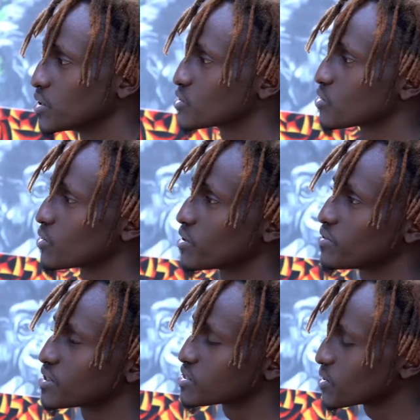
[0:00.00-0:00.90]
So
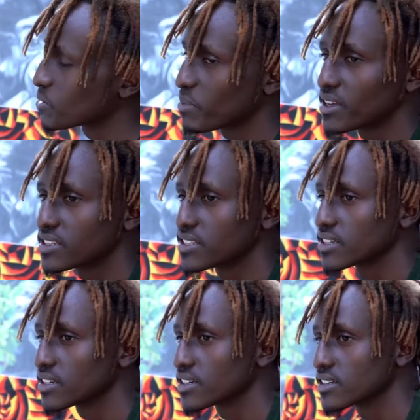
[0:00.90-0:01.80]
if it's not
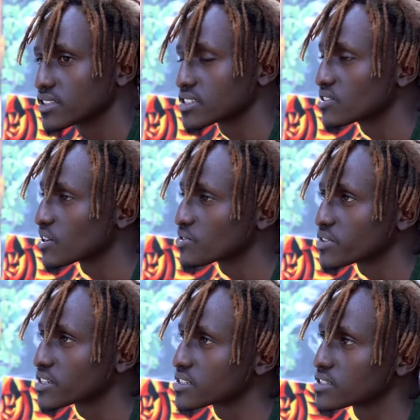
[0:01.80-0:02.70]
painting, it's
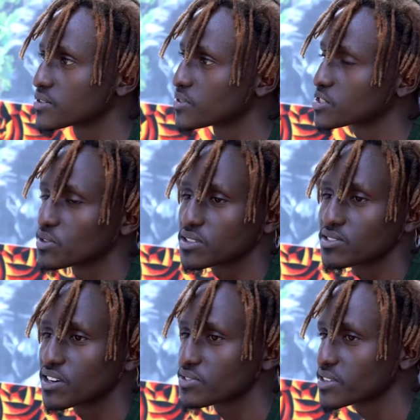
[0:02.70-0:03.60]
graphics. If it's not
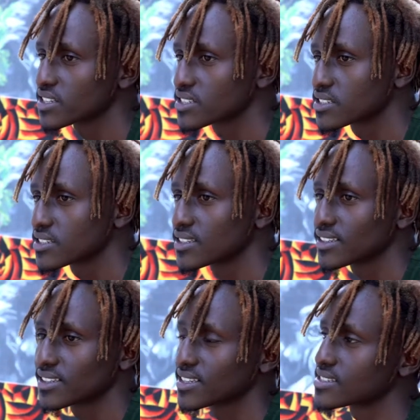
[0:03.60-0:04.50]
graphics,
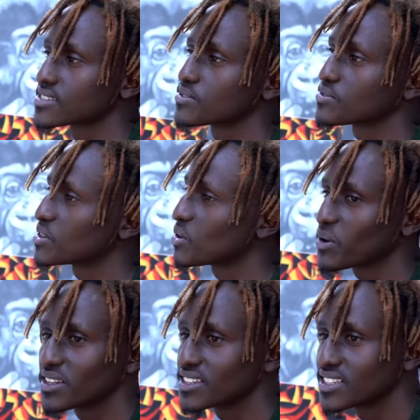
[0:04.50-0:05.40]
it's video
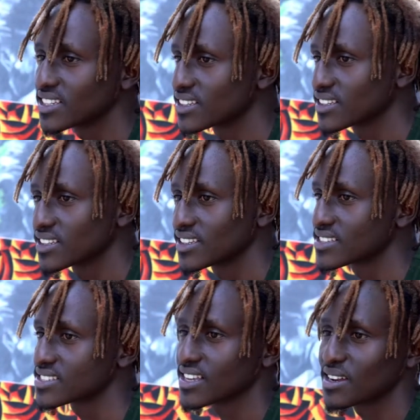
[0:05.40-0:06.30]
editing,
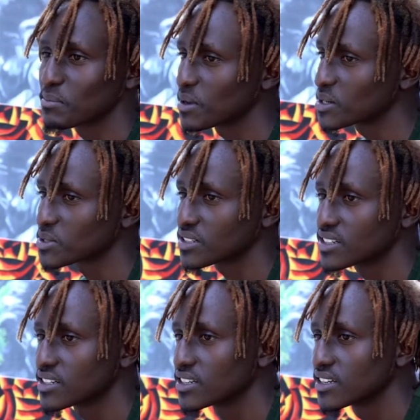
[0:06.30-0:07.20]
it's
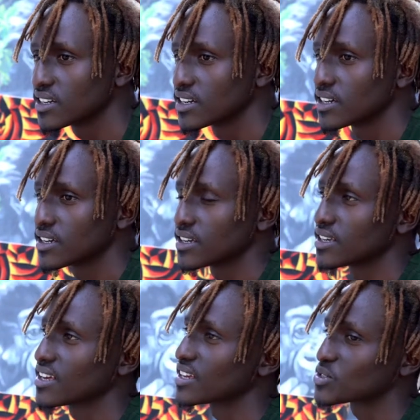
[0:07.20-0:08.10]
animation.
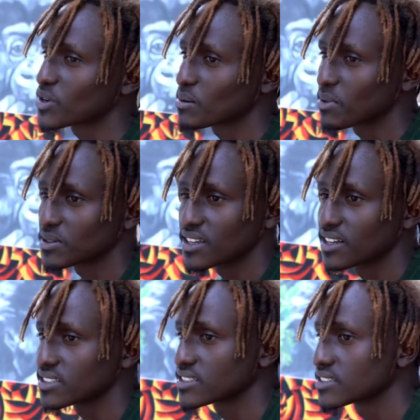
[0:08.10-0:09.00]
Yeah, it's all about
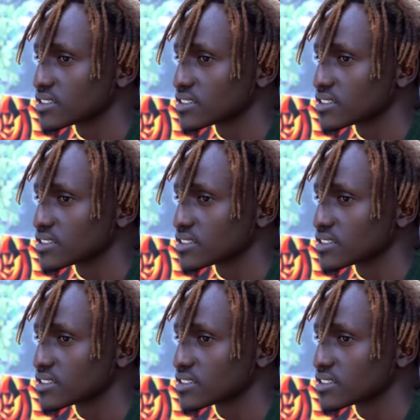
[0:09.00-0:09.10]
art.